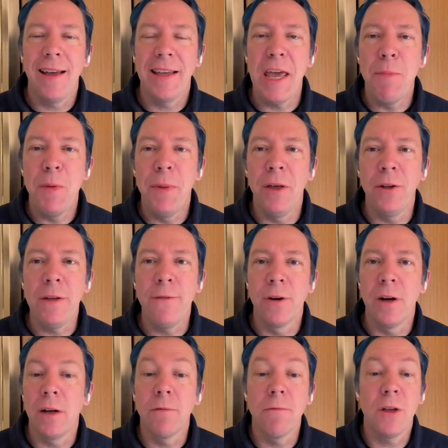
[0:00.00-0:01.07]
capability
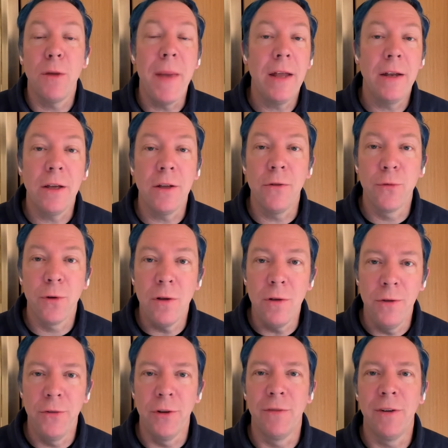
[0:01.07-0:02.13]
for a command and
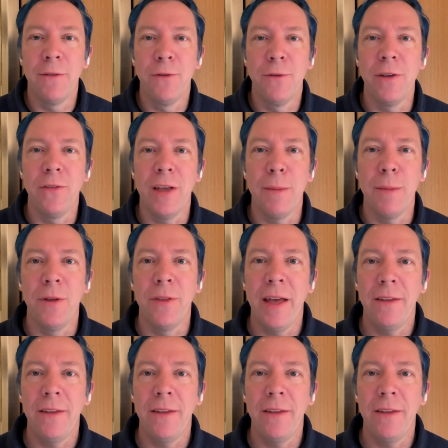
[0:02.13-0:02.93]
control server, for example.